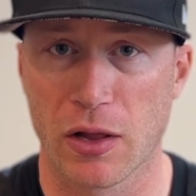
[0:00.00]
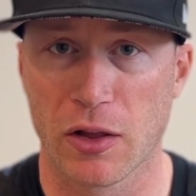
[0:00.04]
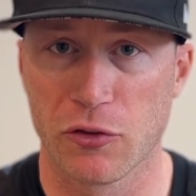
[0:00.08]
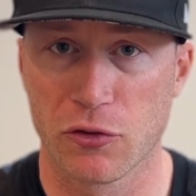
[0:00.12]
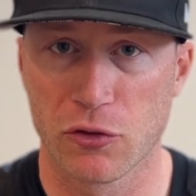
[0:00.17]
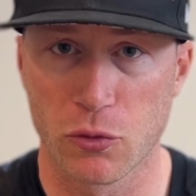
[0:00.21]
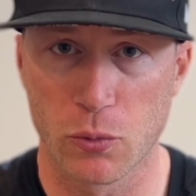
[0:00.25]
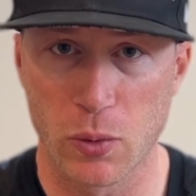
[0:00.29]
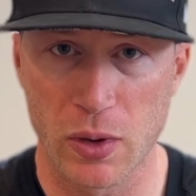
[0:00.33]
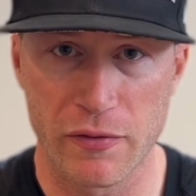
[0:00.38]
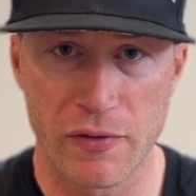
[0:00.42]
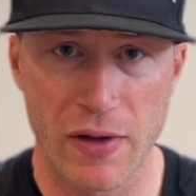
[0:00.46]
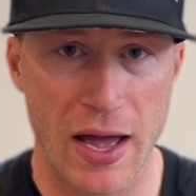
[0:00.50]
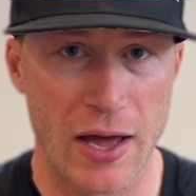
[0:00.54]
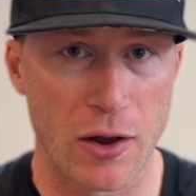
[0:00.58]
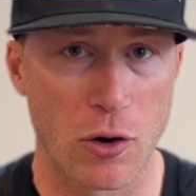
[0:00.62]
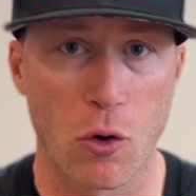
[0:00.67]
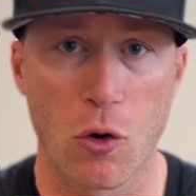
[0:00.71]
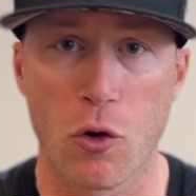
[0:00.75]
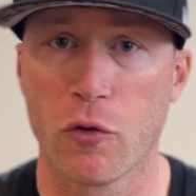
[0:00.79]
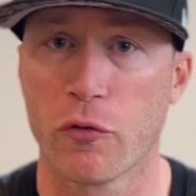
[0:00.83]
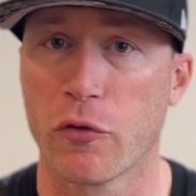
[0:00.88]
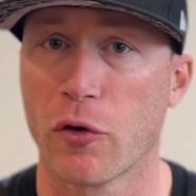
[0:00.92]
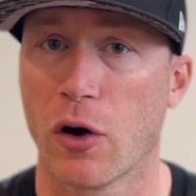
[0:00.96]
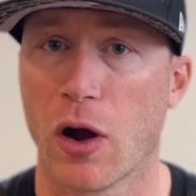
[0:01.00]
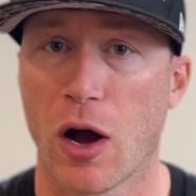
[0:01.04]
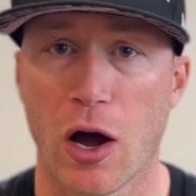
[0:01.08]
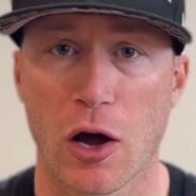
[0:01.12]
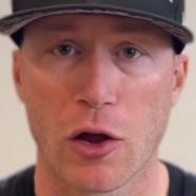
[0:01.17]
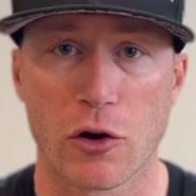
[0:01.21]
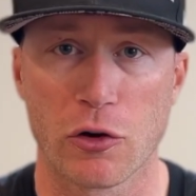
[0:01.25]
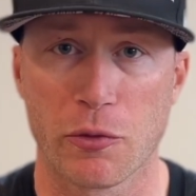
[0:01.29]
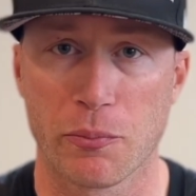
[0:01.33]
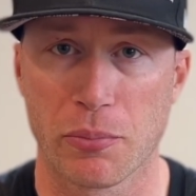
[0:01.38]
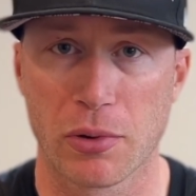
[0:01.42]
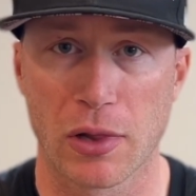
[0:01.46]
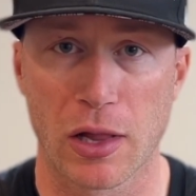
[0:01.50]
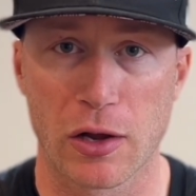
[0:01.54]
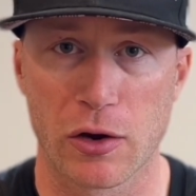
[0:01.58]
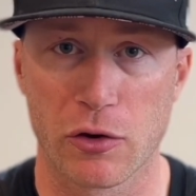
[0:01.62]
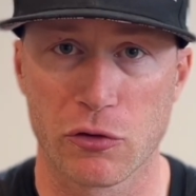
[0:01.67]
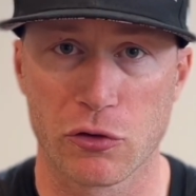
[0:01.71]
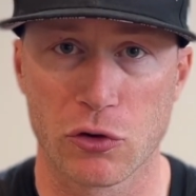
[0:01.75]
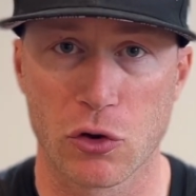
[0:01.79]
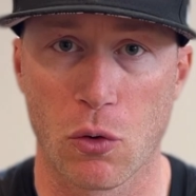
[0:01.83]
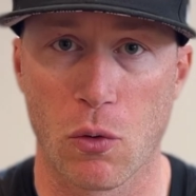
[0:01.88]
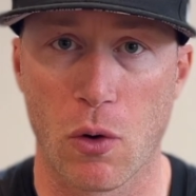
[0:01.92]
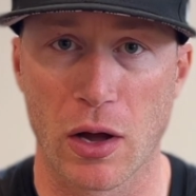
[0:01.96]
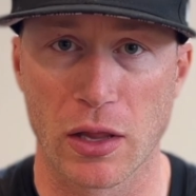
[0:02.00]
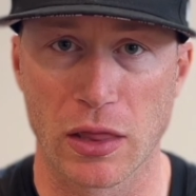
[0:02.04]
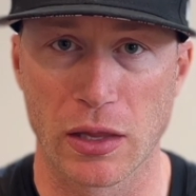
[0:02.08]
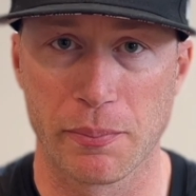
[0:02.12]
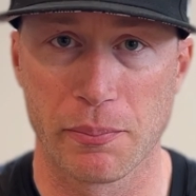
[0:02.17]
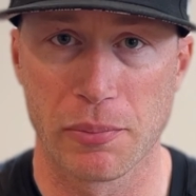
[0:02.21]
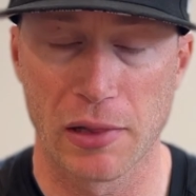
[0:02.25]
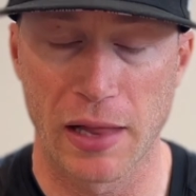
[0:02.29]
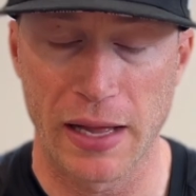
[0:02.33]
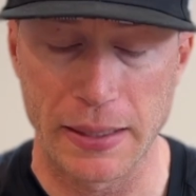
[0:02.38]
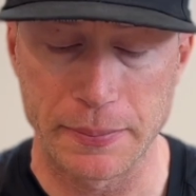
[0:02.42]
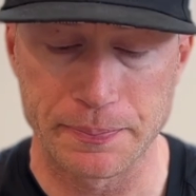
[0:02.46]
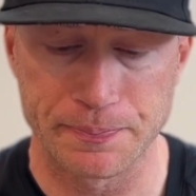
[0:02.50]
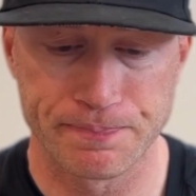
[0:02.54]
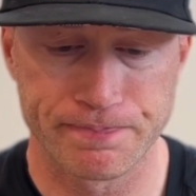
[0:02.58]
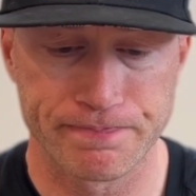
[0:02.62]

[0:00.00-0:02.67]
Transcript: And so we've had over 100 players go on to play.